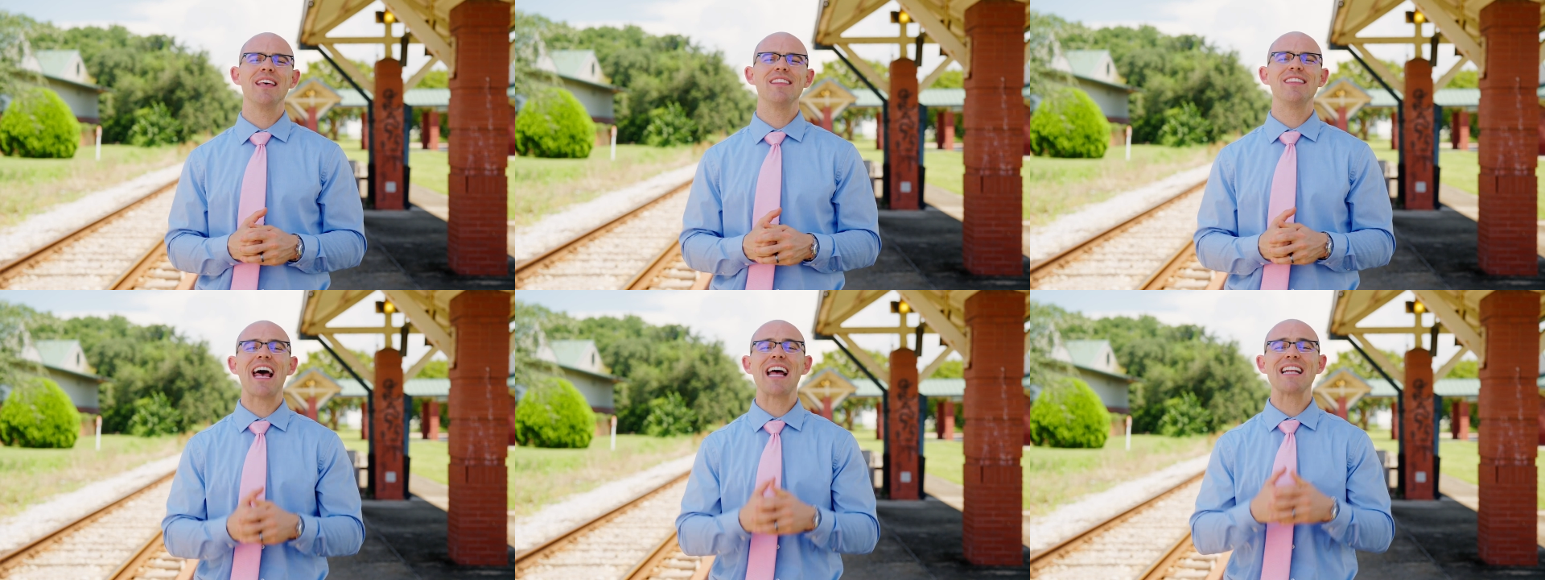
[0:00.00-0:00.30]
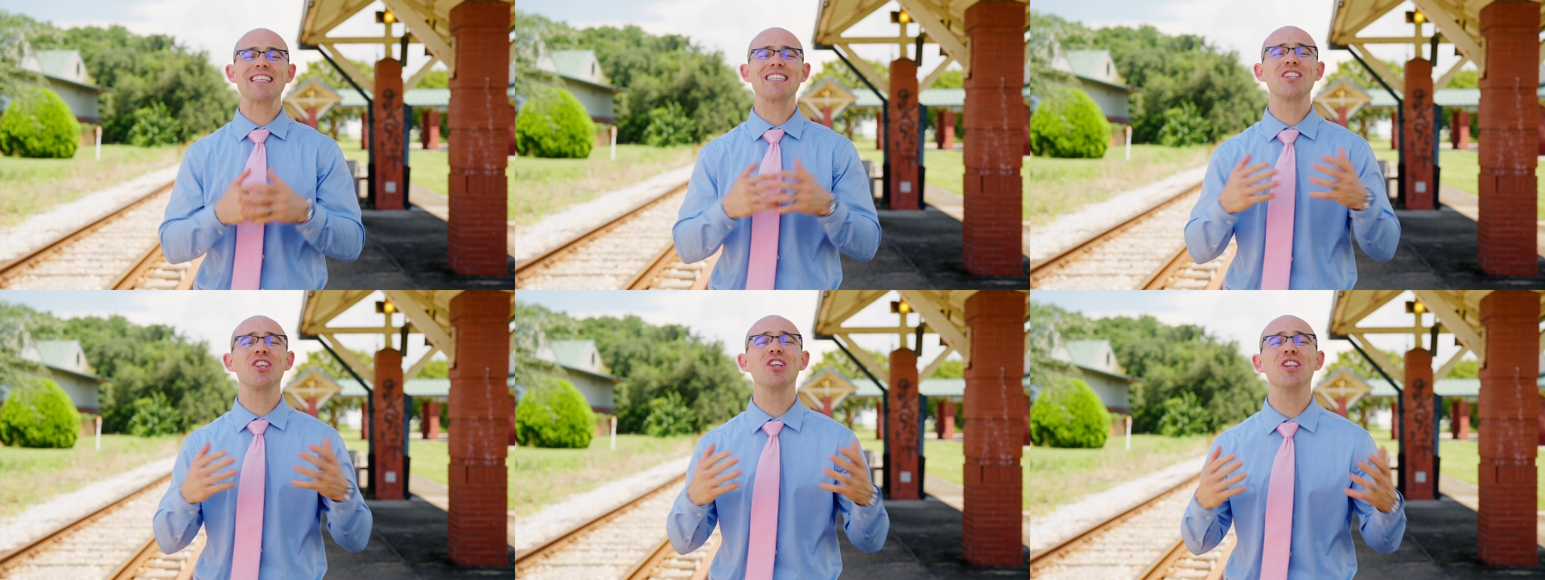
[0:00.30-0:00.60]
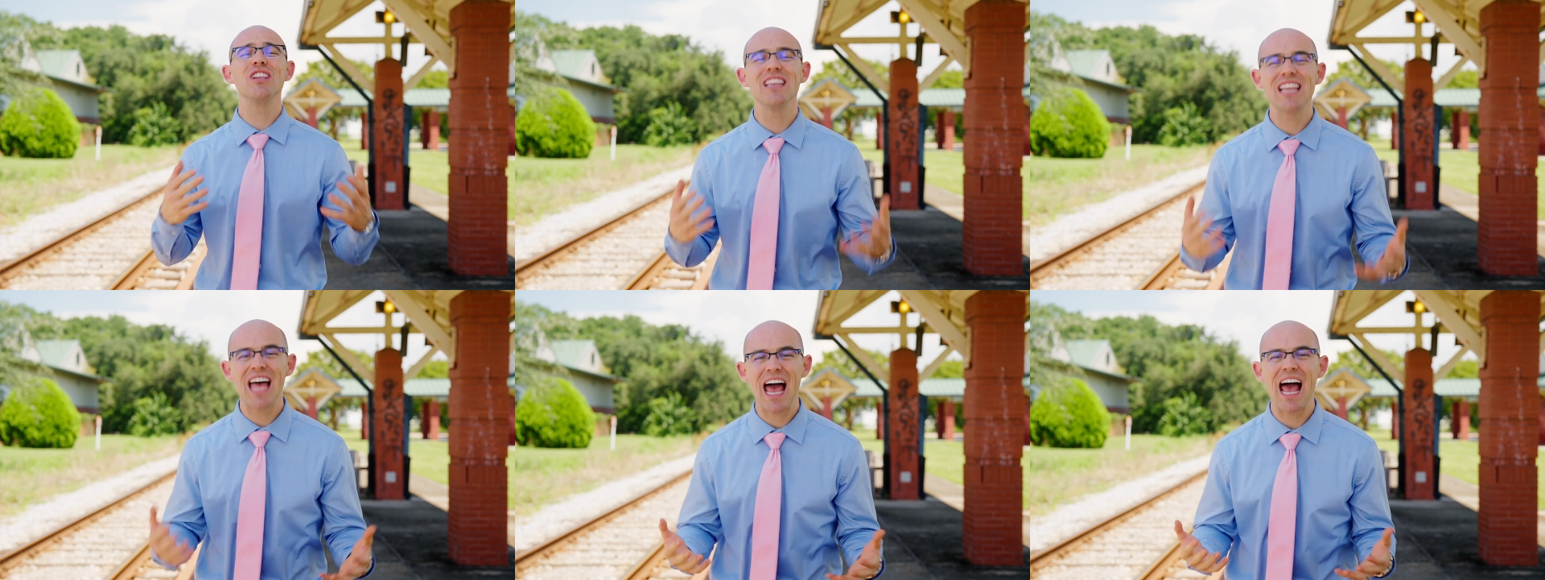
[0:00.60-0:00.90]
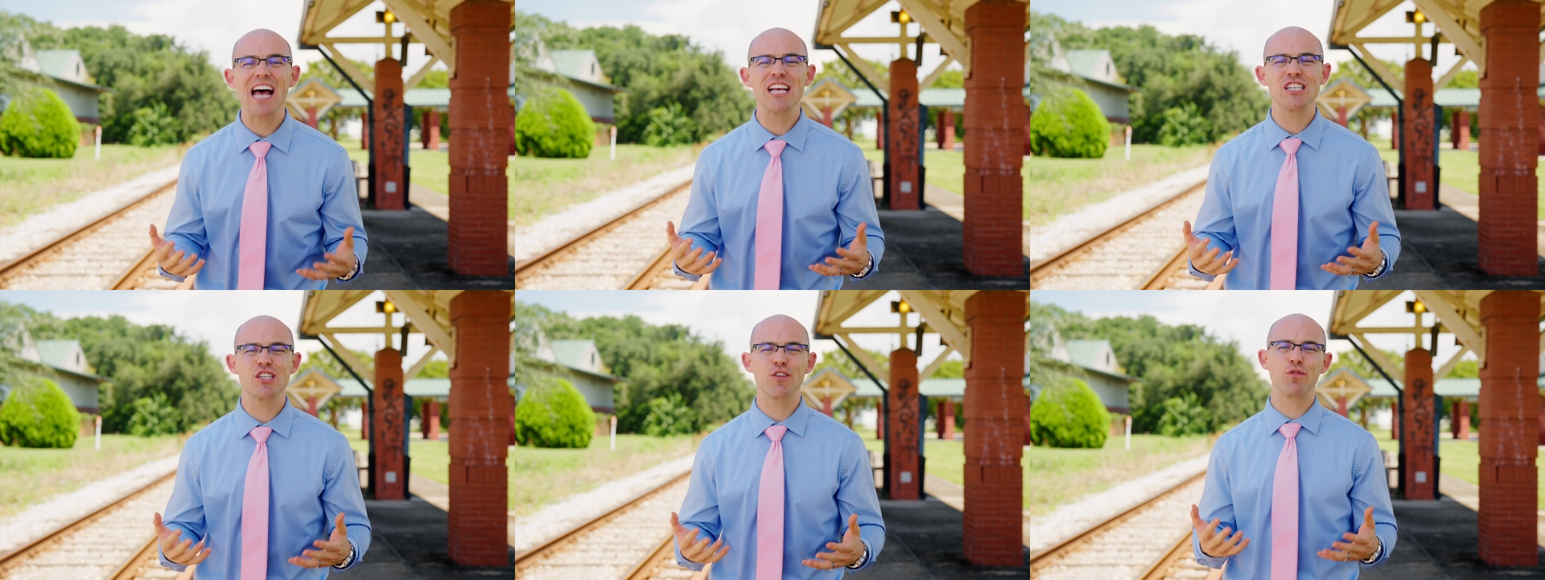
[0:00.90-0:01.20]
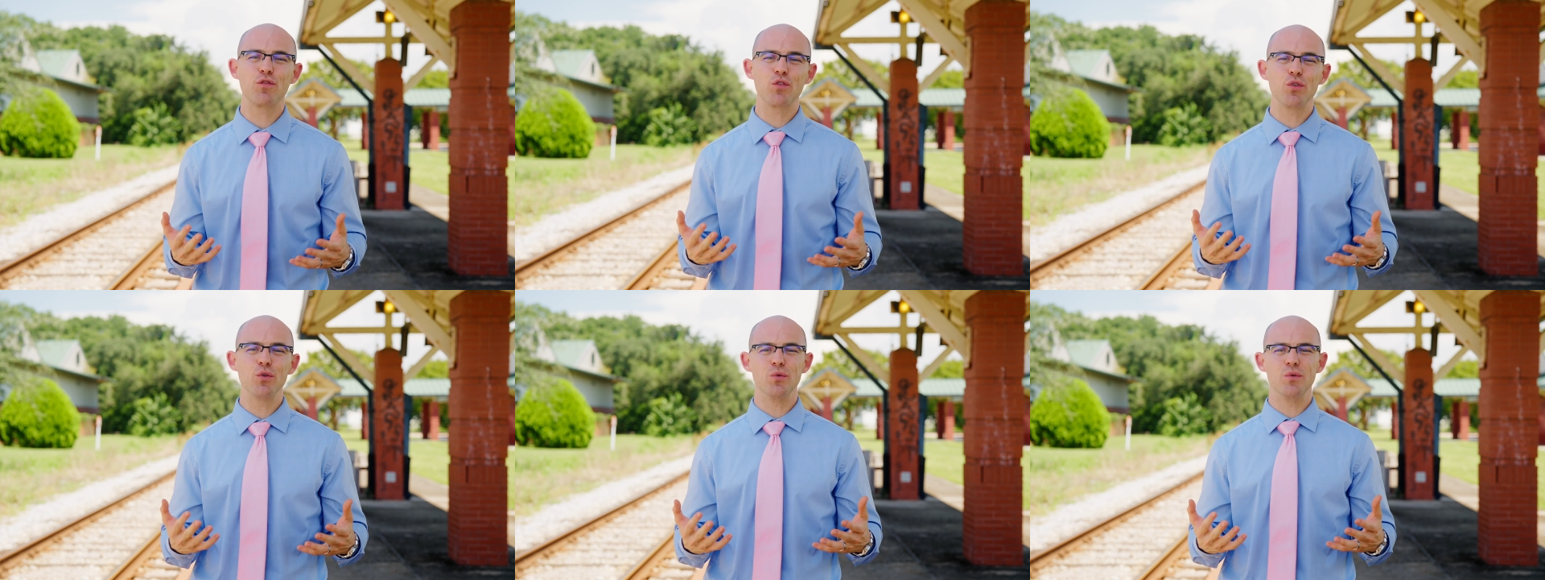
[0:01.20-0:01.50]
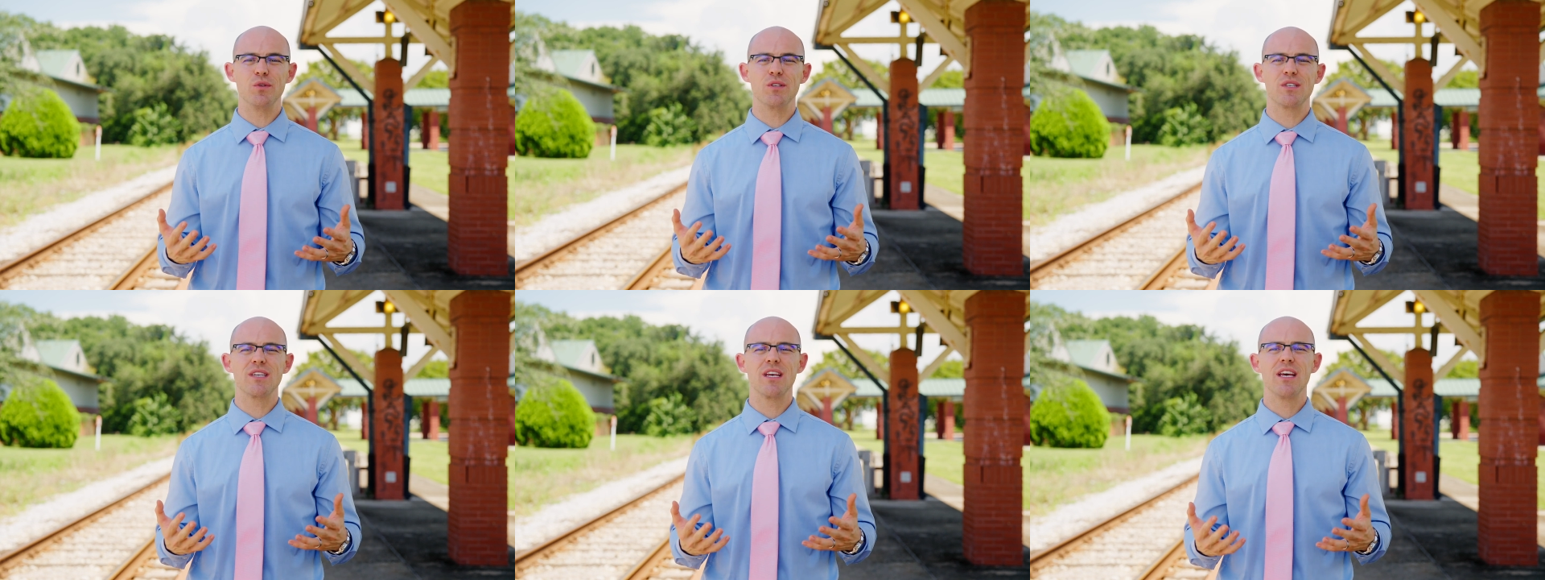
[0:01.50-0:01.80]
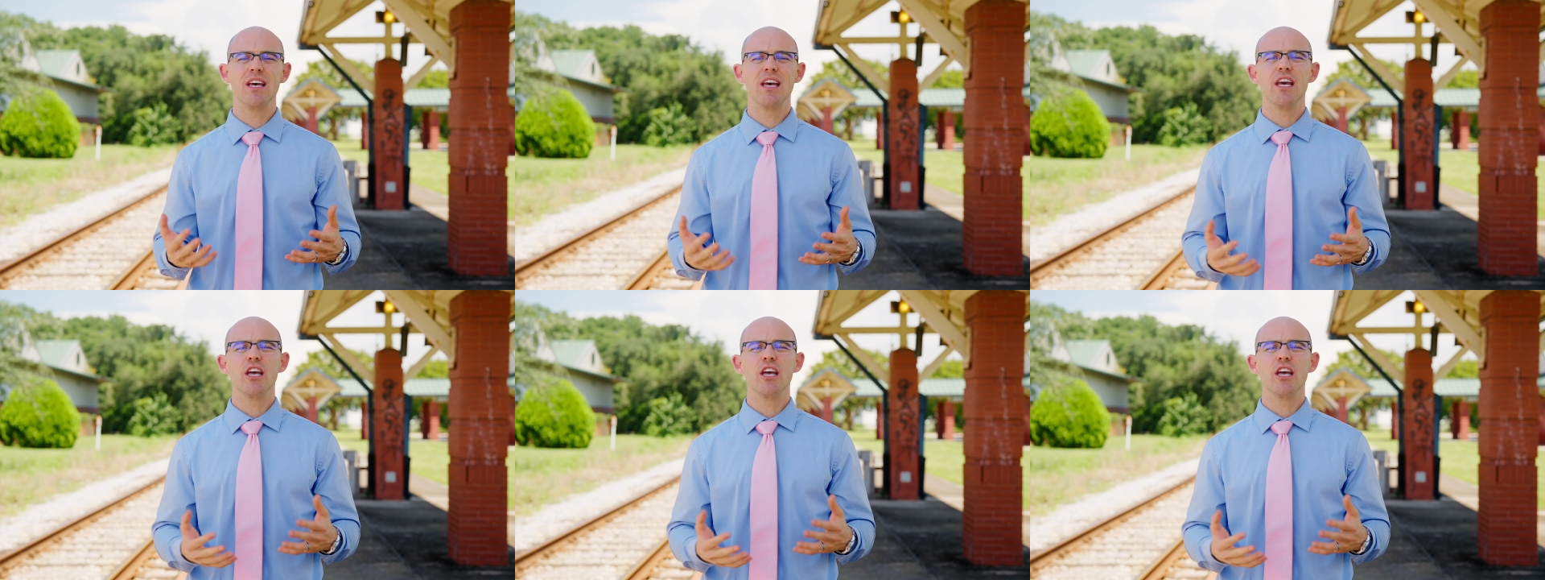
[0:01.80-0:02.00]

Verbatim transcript: That's the last fruits.